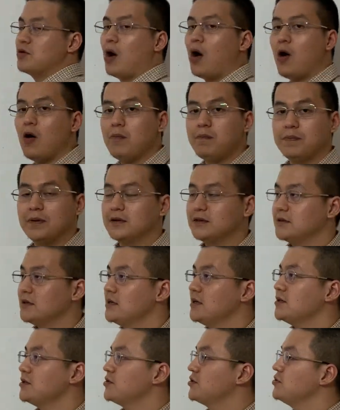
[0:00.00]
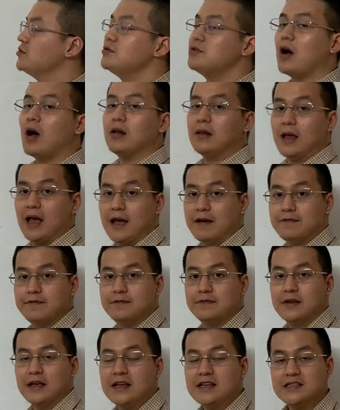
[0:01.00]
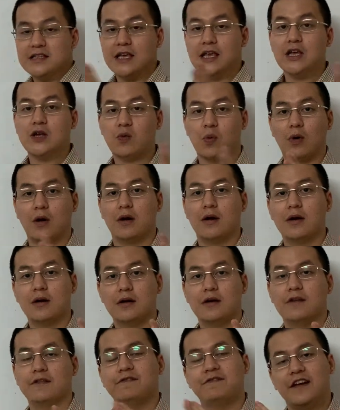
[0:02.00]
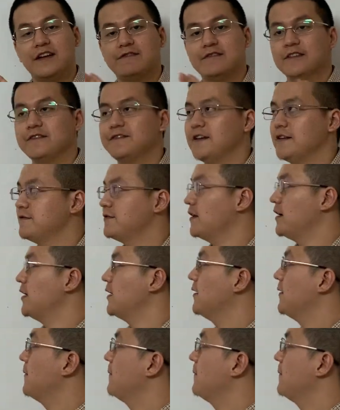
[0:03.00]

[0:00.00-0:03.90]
to open two doors left is equal 50-50